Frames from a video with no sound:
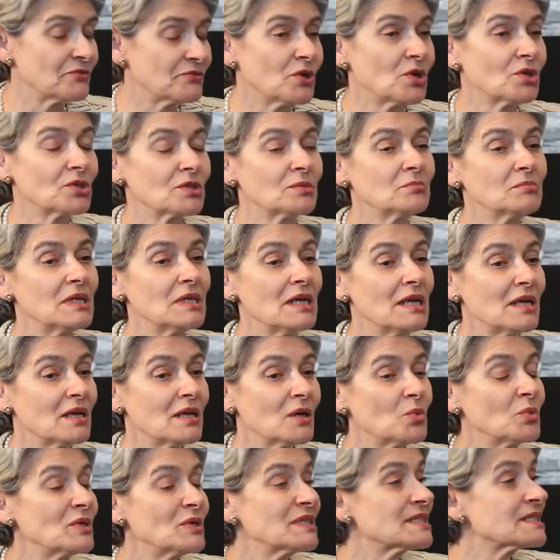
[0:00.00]
Forum.
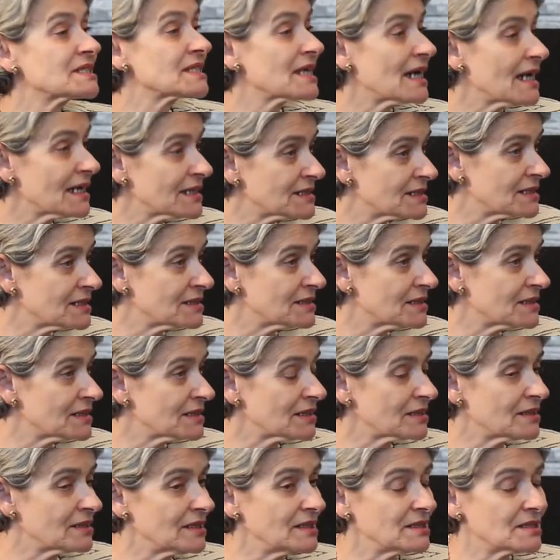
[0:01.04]
We started
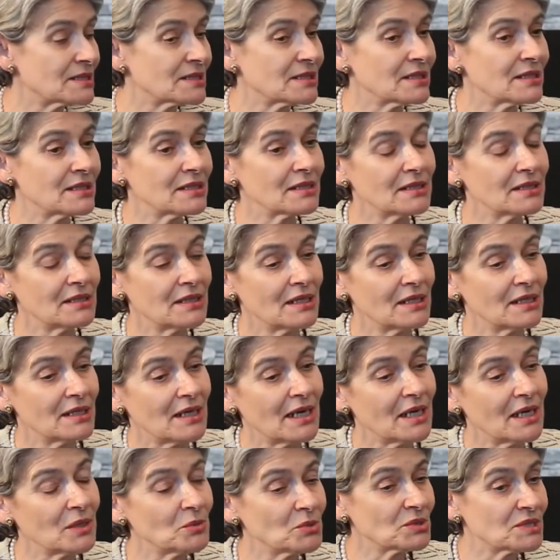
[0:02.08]
this,
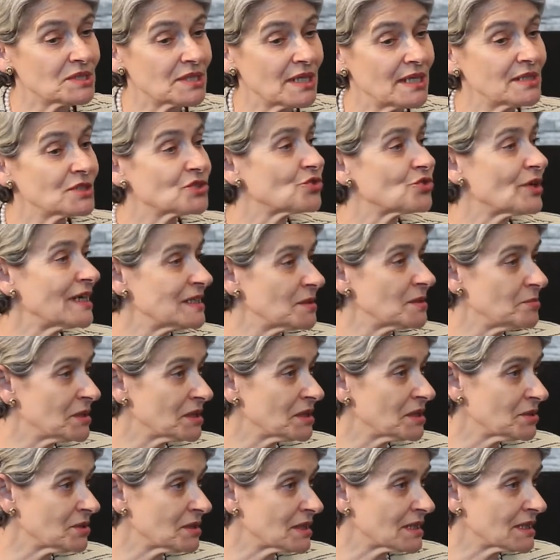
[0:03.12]
I say,
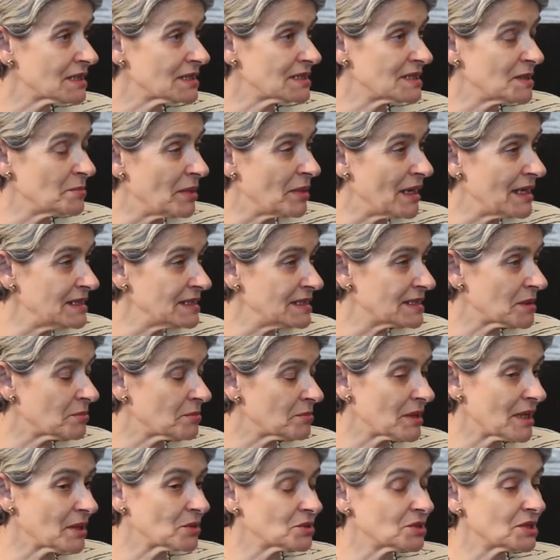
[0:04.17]
incredible debate
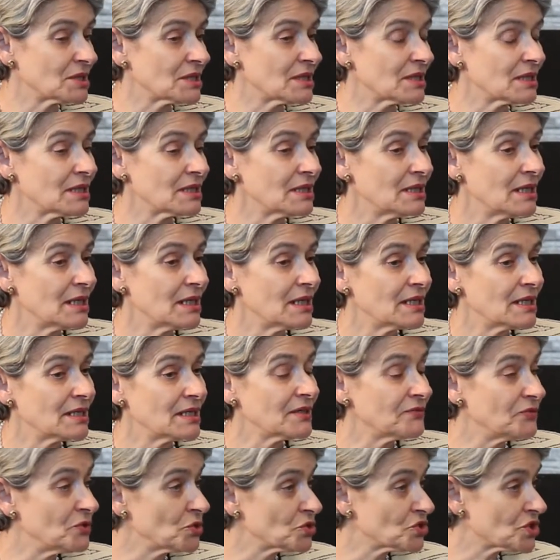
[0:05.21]
about
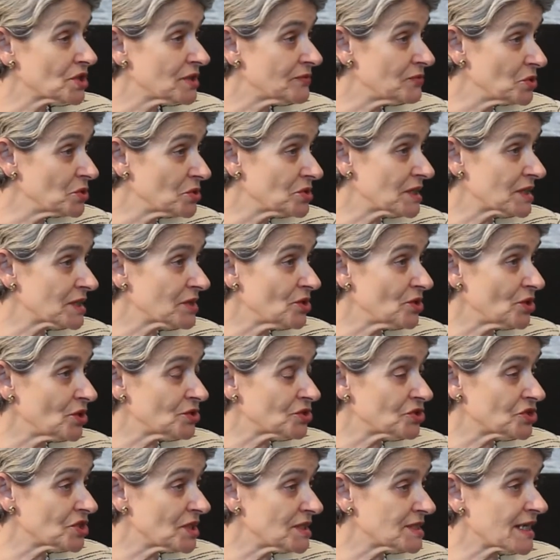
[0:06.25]
the future of new
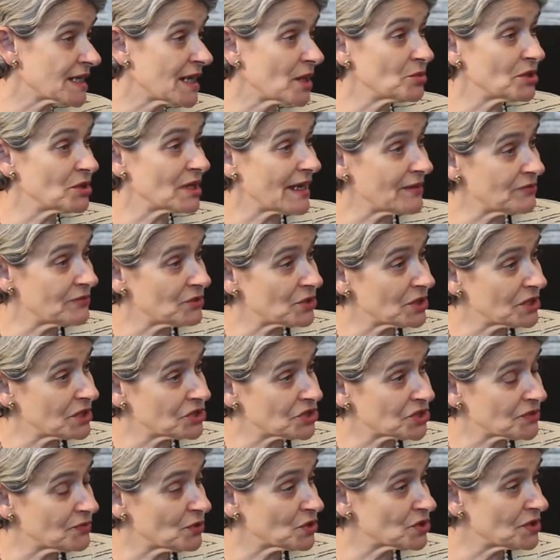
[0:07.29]
technologies, how we
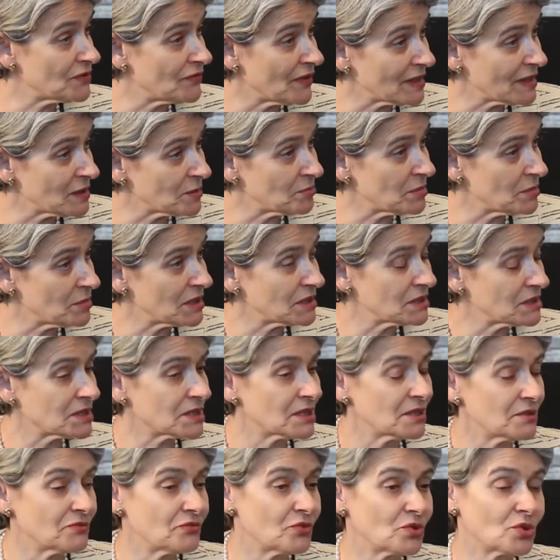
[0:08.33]
leverage for development,
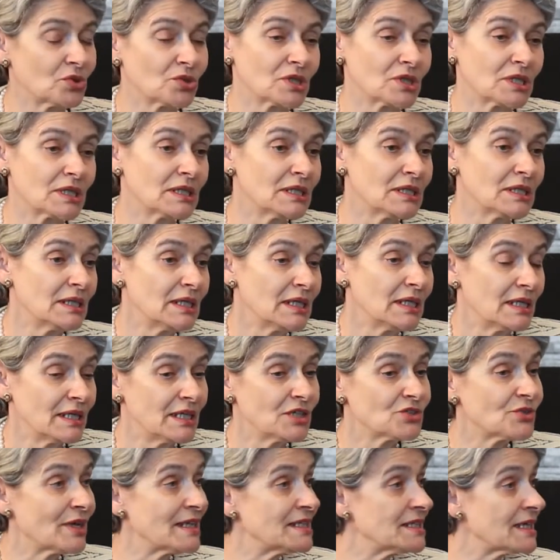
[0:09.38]
for
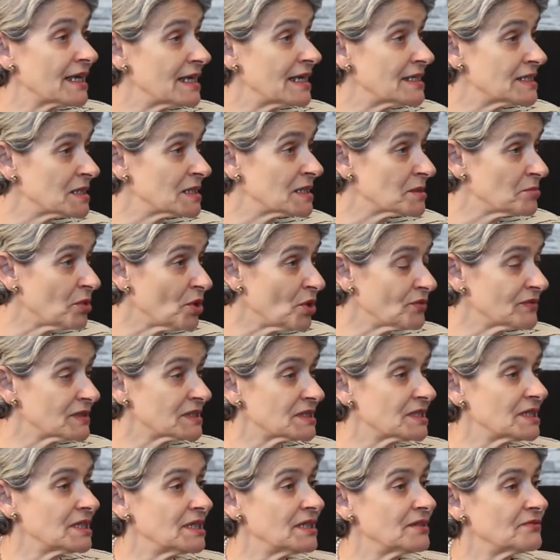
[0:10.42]
eradicating
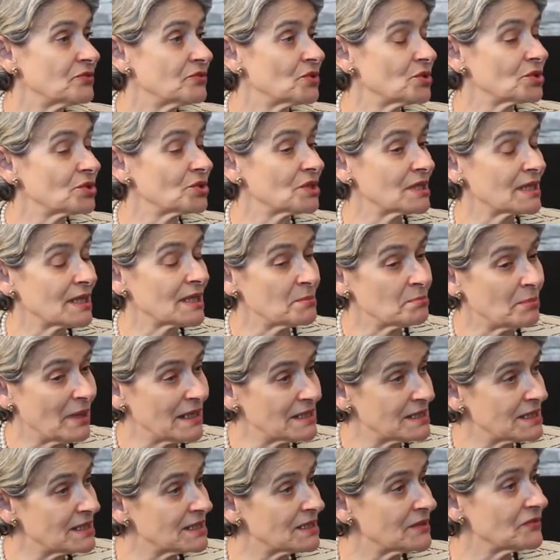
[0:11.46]
poverty, for
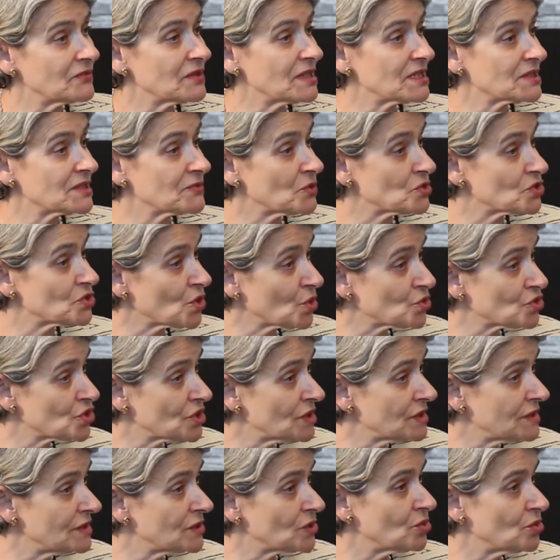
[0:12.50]
competitiveness, for
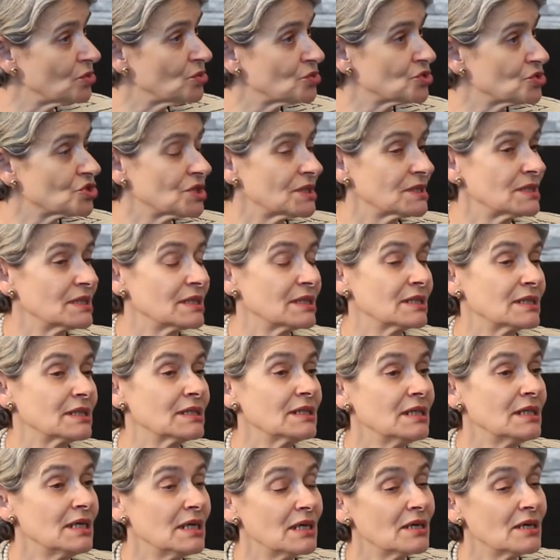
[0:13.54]
social inclusion,
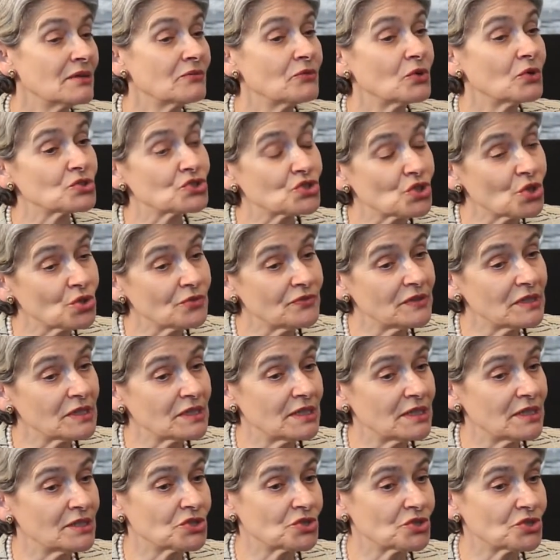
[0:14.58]
for solving
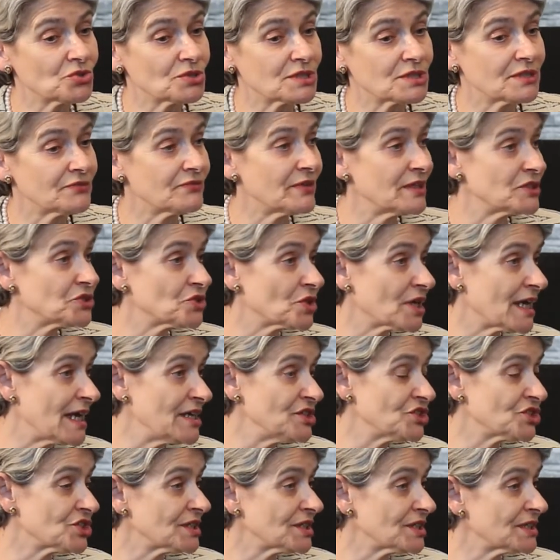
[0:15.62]
the issues of
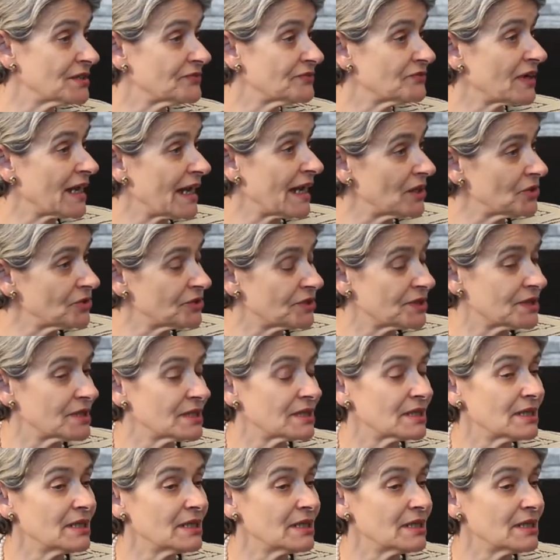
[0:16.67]
education, of health,